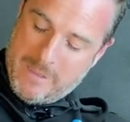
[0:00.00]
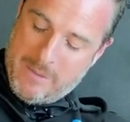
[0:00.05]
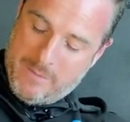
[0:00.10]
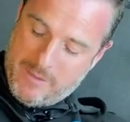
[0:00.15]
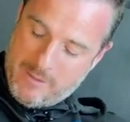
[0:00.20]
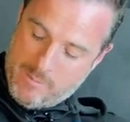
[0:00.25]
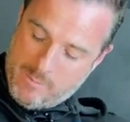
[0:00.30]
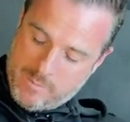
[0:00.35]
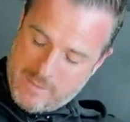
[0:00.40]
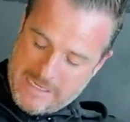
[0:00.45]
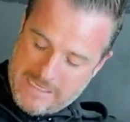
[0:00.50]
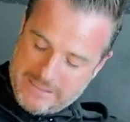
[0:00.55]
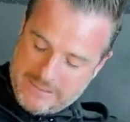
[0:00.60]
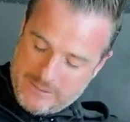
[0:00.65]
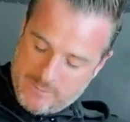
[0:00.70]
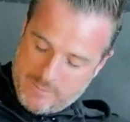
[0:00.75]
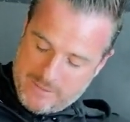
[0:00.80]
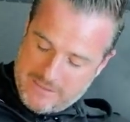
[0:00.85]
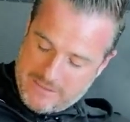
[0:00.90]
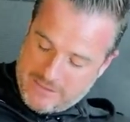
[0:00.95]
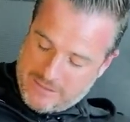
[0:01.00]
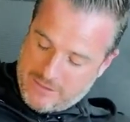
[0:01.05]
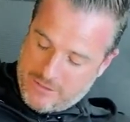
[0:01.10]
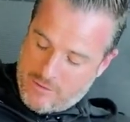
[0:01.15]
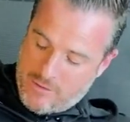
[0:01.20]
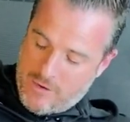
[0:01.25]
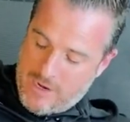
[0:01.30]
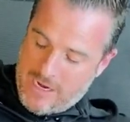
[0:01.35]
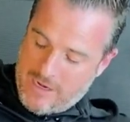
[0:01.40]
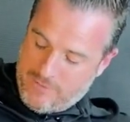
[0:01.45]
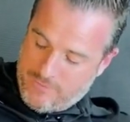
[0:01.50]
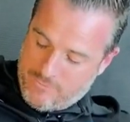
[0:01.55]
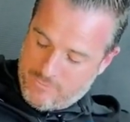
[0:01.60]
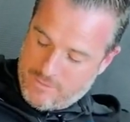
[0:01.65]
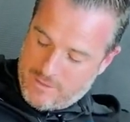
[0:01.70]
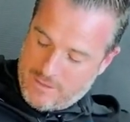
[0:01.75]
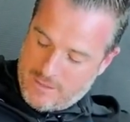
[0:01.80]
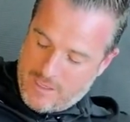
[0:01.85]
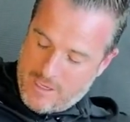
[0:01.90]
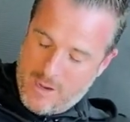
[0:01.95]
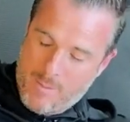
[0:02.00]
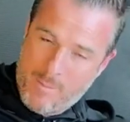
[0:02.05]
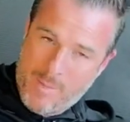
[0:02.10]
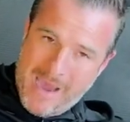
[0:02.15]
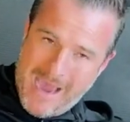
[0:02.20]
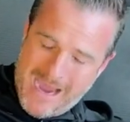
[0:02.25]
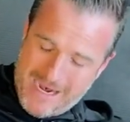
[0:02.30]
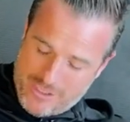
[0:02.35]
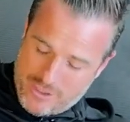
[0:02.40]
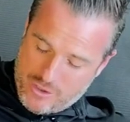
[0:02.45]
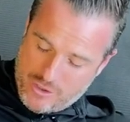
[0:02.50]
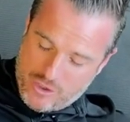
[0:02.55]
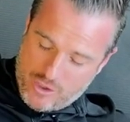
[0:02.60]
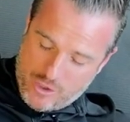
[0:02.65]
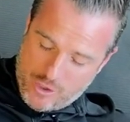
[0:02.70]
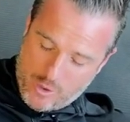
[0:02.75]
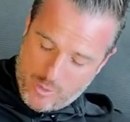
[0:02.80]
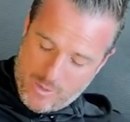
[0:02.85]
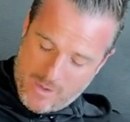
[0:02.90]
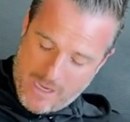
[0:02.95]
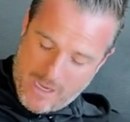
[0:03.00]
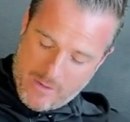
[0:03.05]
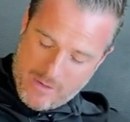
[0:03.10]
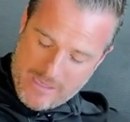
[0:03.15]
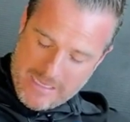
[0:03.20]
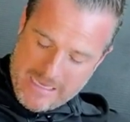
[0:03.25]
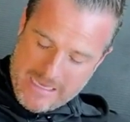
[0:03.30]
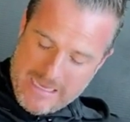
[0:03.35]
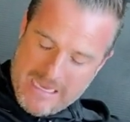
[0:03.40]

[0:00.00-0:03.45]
Maybe your obliques are a bit tight through your lower back, your QL,